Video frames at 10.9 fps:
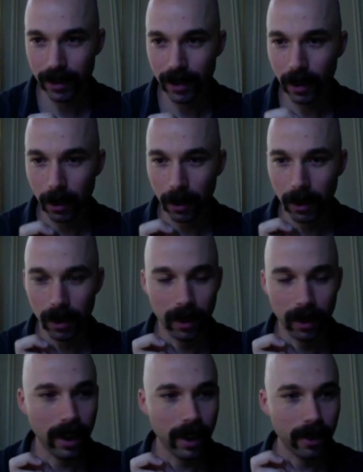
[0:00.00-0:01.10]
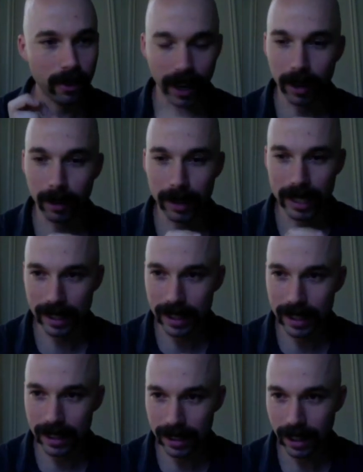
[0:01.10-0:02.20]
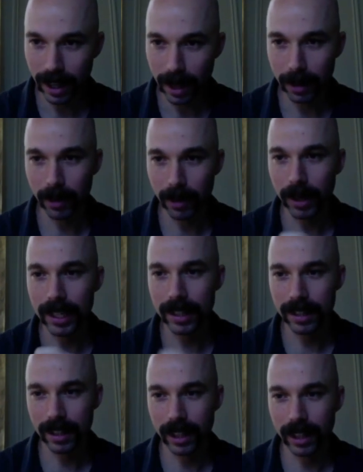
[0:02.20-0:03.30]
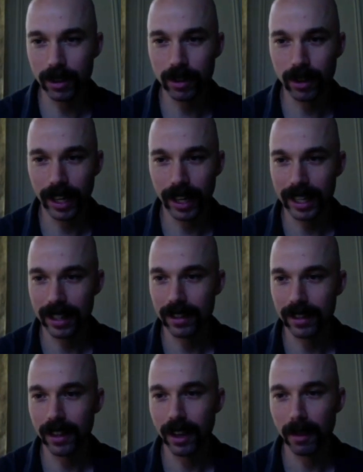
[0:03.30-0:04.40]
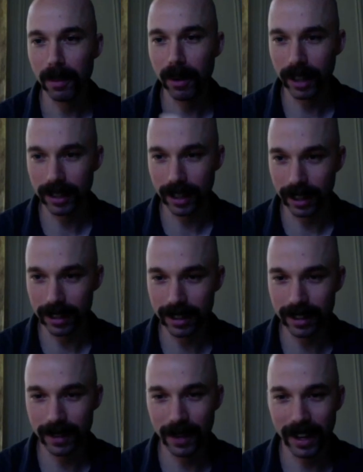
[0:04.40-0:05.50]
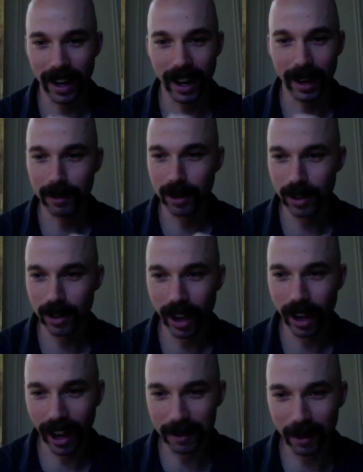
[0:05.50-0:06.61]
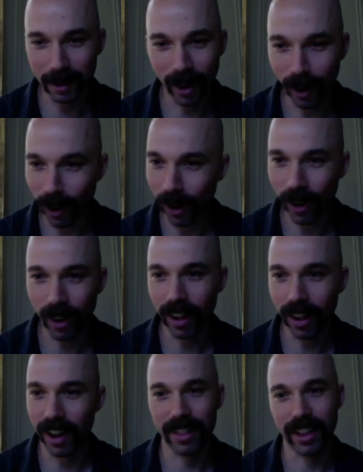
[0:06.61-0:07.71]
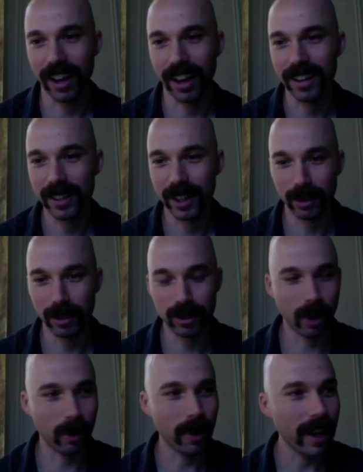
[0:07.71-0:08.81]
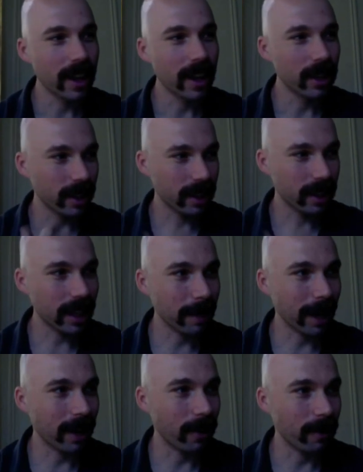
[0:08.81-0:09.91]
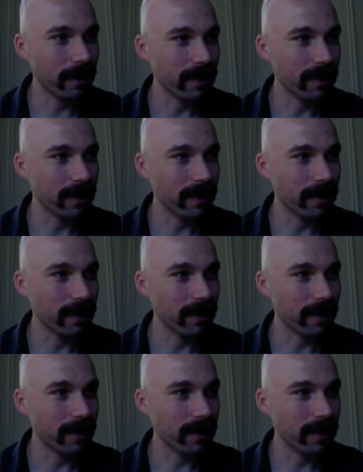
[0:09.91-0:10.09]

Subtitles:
or final pieces, but what he's illustrating is process. And I am all on that, you know. So you can think about